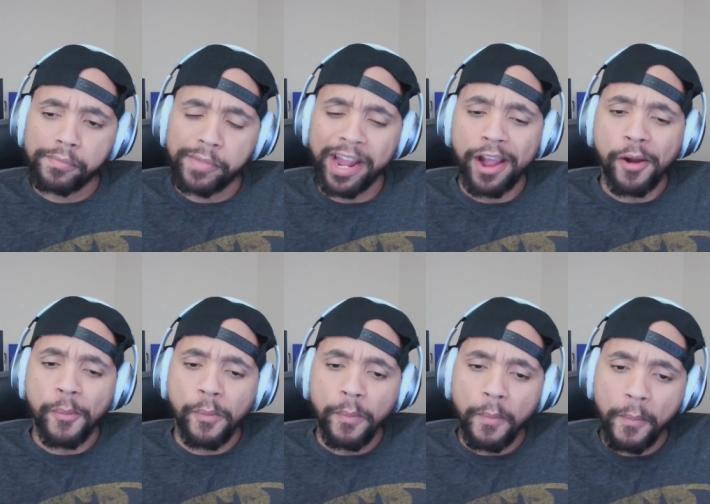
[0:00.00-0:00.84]
tearing
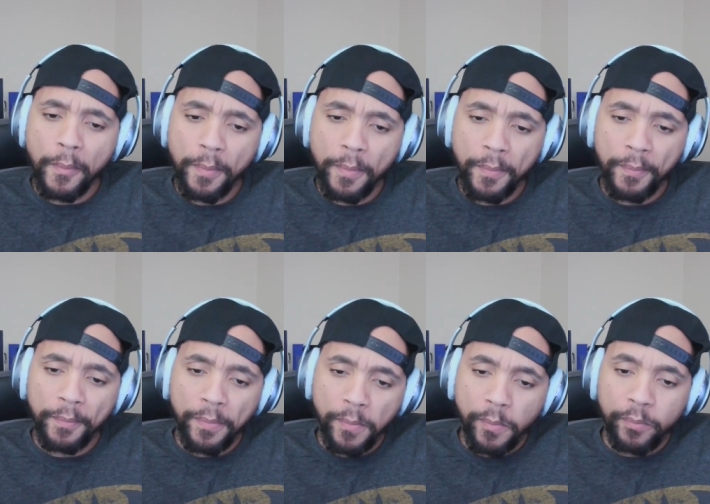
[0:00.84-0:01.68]
up is usually a
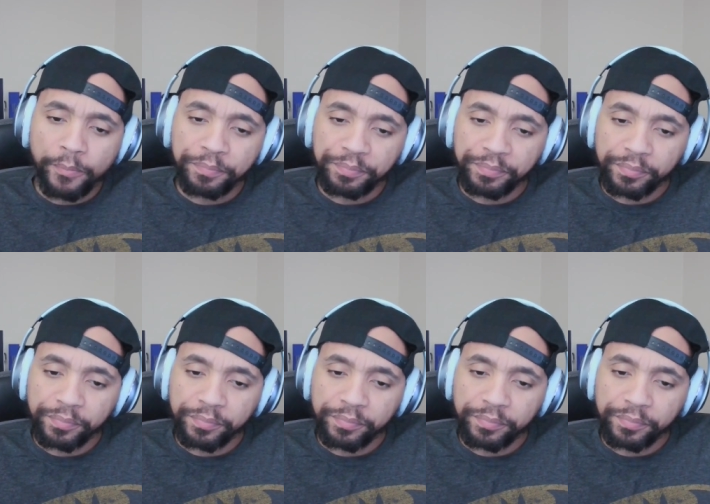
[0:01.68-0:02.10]
medical thing.